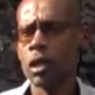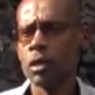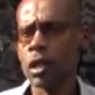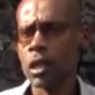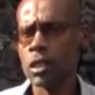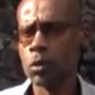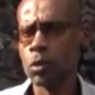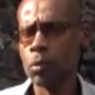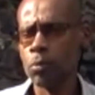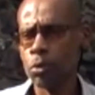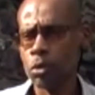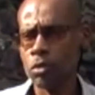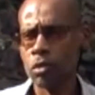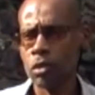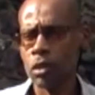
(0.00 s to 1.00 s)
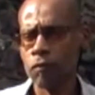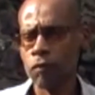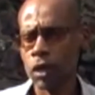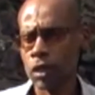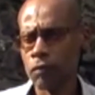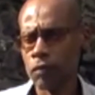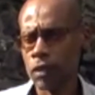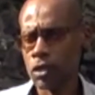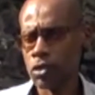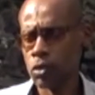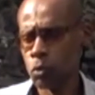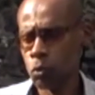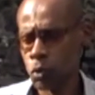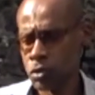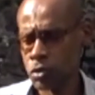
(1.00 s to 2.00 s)
That's how important the
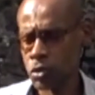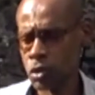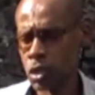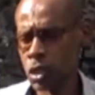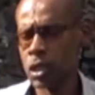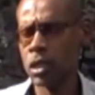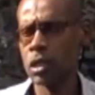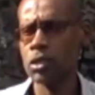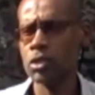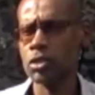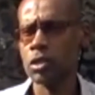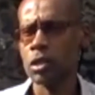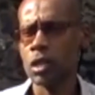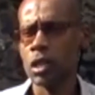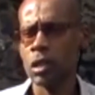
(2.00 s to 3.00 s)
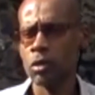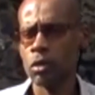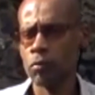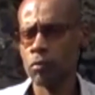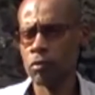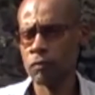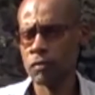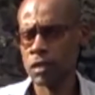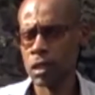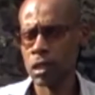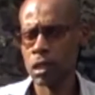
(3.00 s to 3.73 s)
fortification was to the English in terms of St.